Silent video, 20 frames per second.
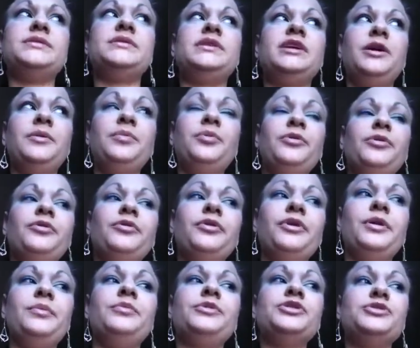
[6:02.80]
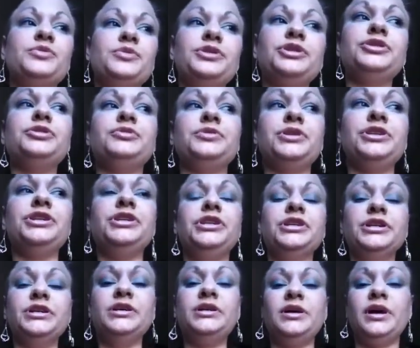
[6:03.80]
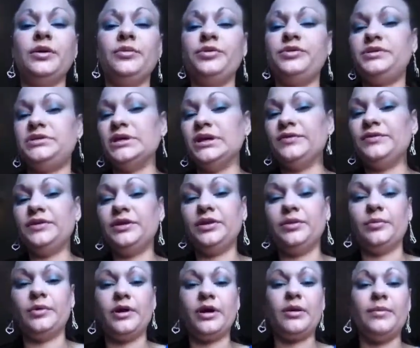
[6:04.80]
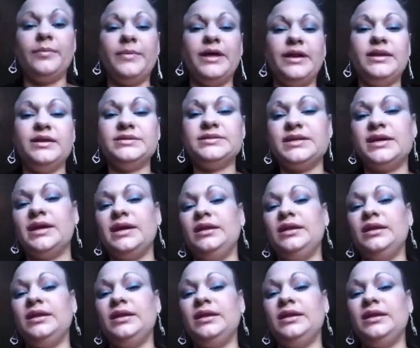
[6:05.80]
SKIP program was really, really good. I would definitely recommend it to